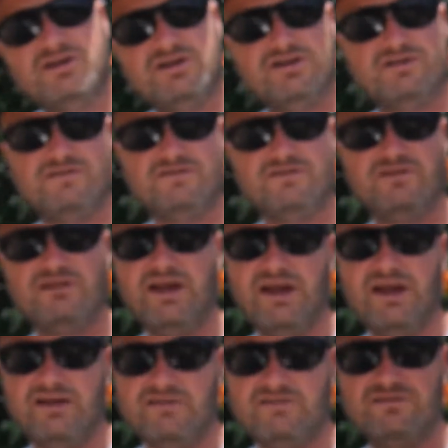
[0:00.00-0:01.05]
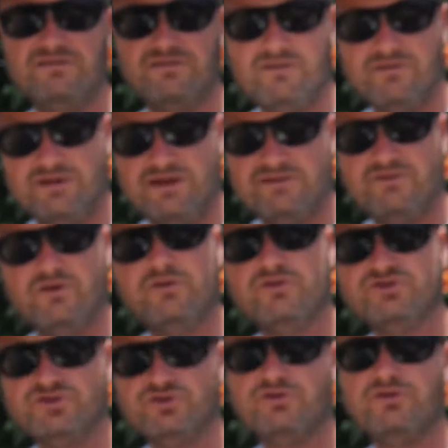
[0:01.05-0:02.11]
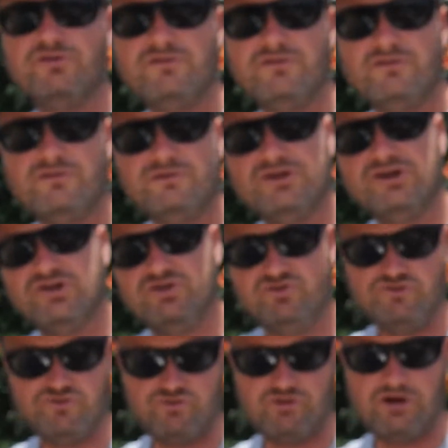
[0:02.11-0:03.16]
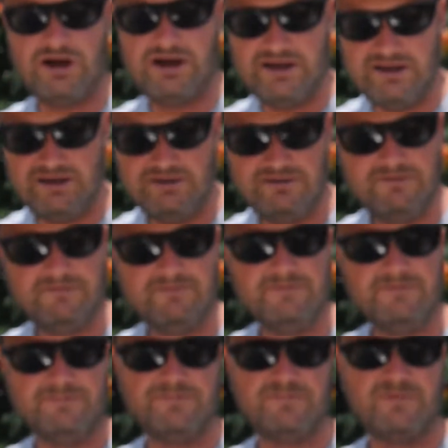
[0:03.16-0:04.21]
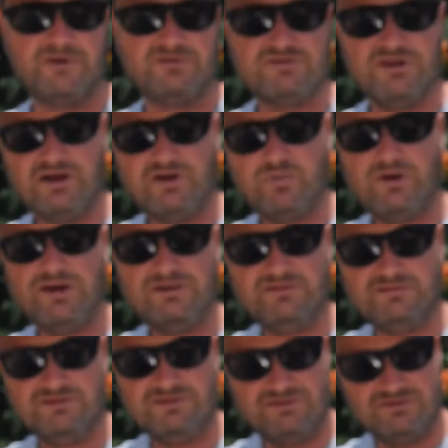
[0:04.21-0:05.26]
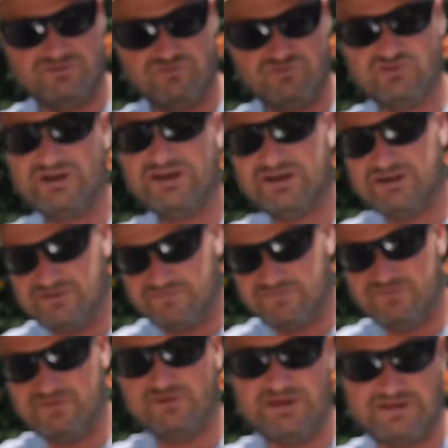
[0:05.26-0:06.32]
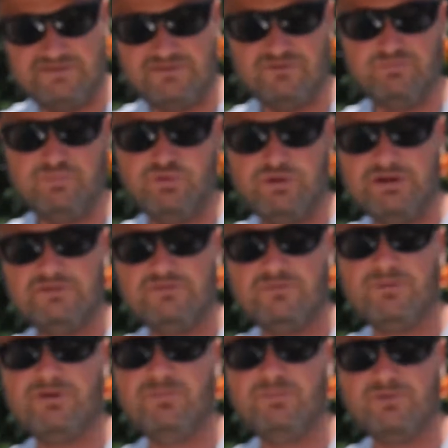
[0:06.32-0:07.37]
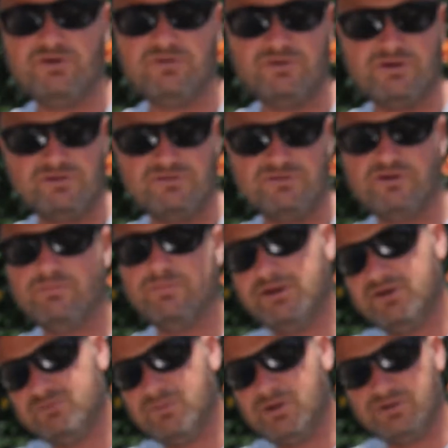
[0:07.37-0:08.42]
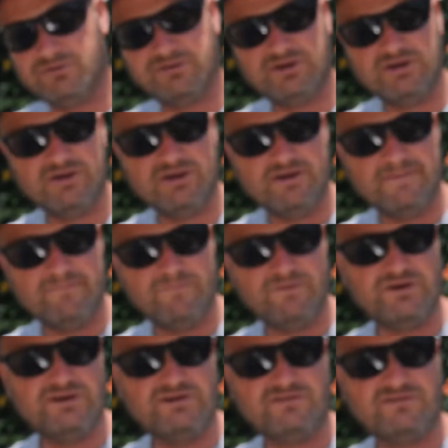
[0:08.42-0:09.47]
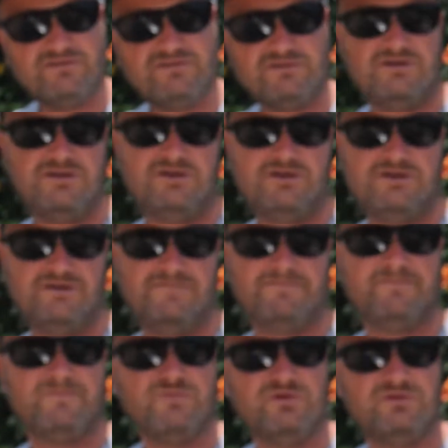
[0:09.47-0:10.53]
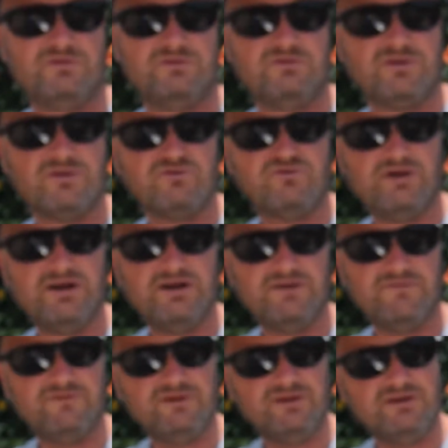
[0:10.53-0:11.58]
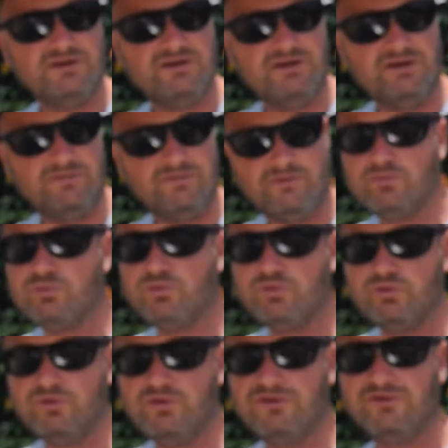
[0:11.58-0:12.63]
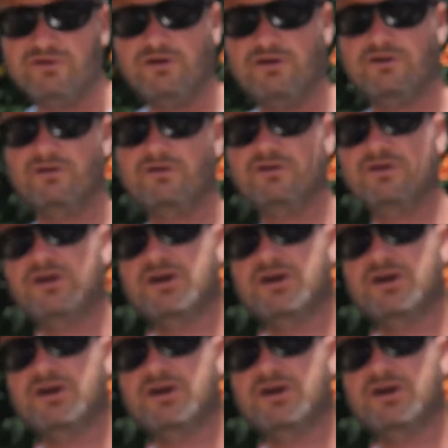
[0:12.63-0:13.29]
It still has all the sugars. It's dry. It's not quite dry enough at this point to be considered base malt, but it's dry enough. The roots are